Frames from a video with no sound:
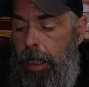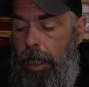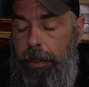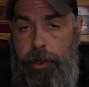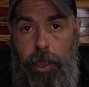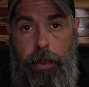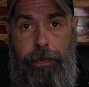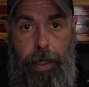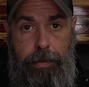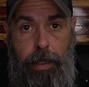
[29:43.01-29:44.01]
until
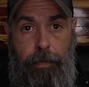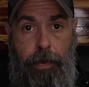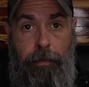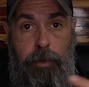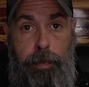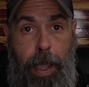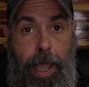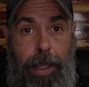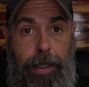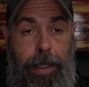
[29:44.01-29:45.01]
the ATF comes
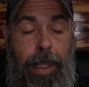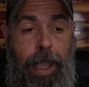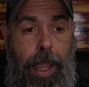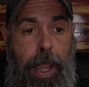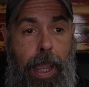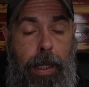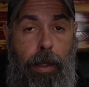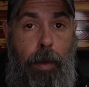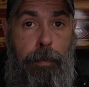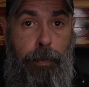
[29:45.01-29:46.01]
back and
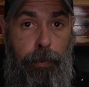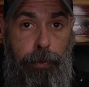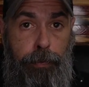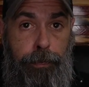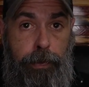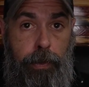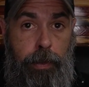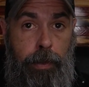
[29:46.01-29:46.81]
approves